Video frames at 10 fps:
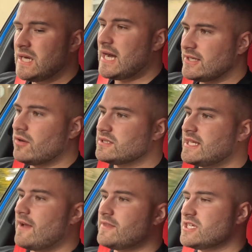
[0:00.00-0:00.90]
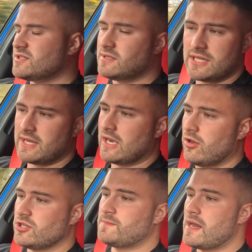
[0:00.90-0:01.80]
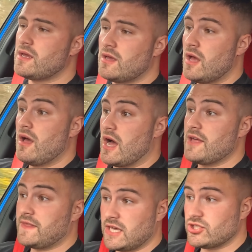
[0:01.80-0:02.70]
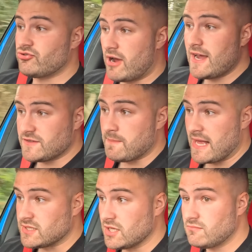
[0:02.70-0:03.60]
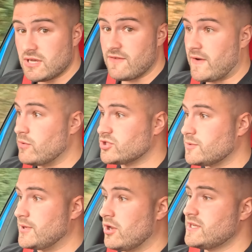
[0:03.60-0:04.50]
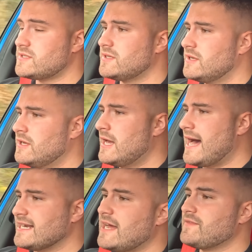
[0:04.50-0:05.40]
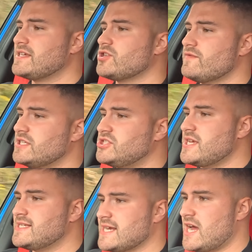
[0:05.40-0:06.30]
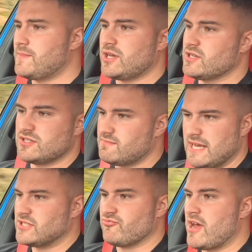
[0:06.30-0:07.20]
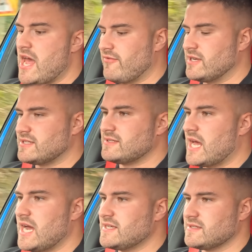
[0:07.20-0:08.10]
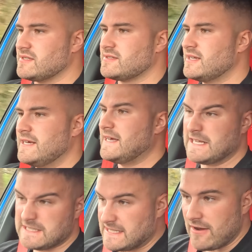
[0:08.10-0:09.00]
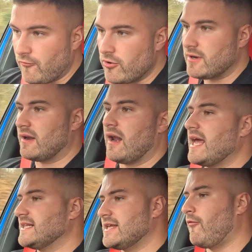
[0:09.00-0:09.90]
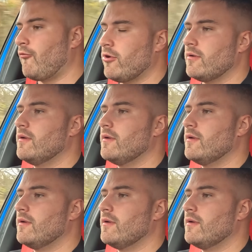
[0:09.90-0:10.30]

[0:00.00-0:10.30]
I'd honestly have this because I think it looks better. I think it drives better, if I was to be honest. I'd have this over the GTI because it's rare and it's nice and it's different, and I like different.